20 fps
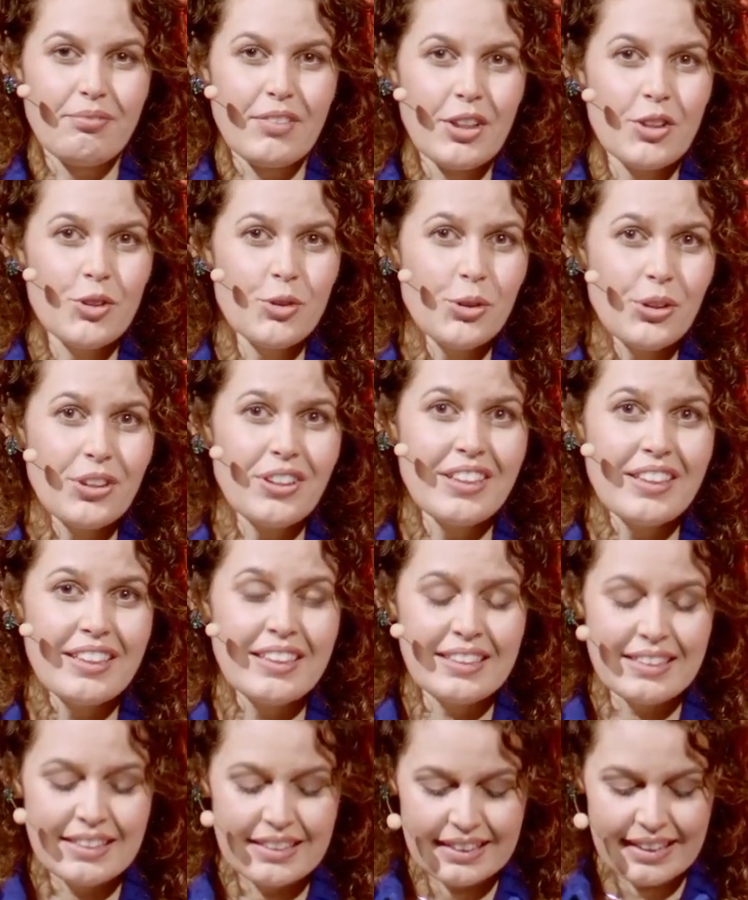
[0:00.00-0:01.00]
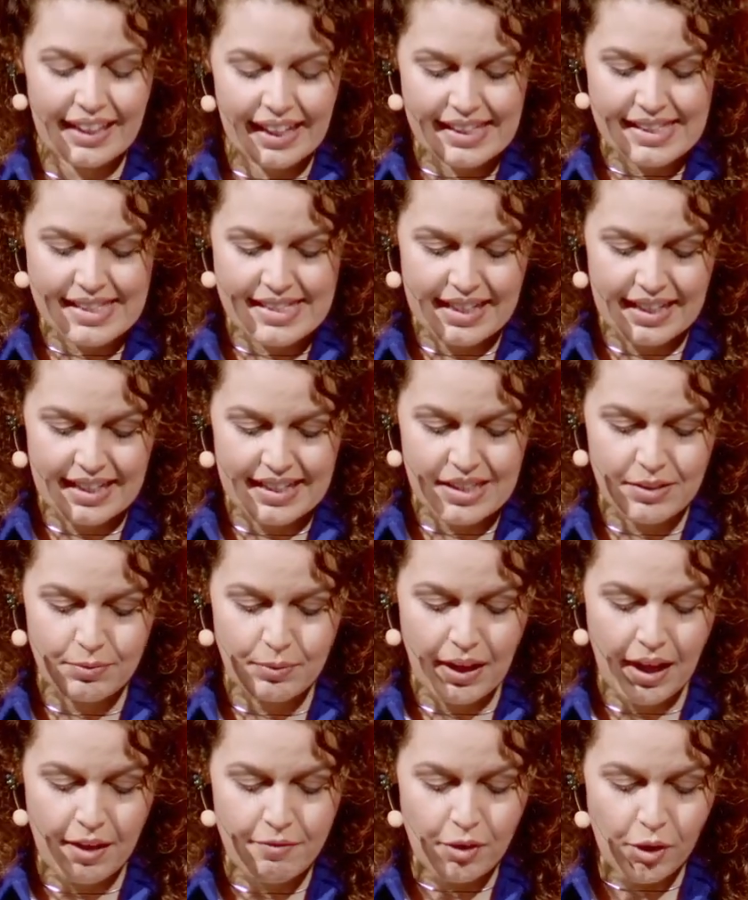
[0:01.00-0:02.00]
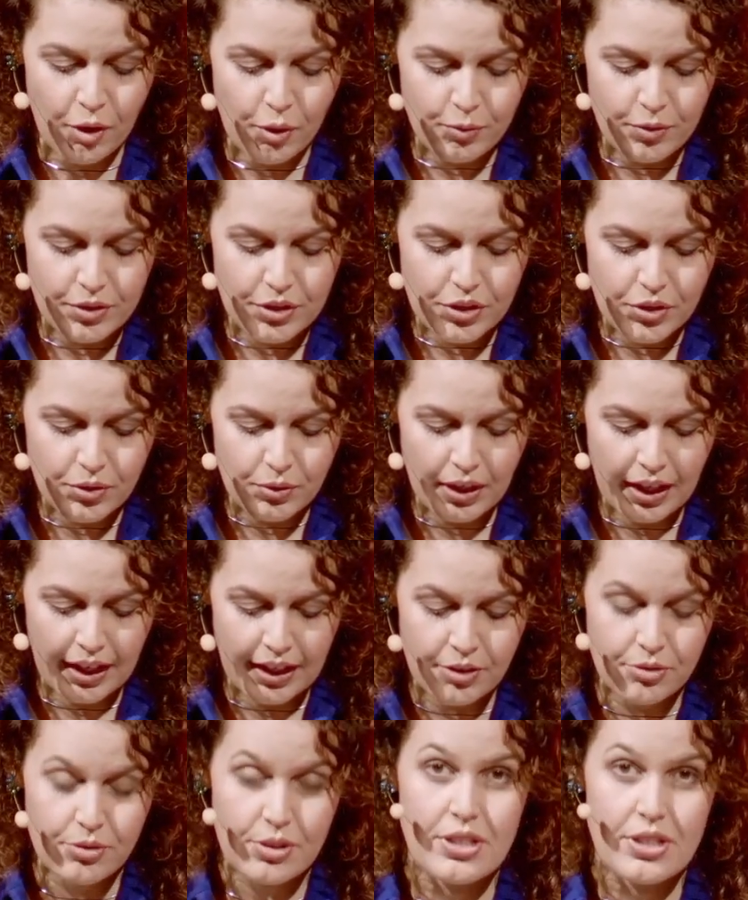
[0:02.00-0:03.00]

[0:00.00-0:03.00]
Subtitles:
During the next days, we have over 200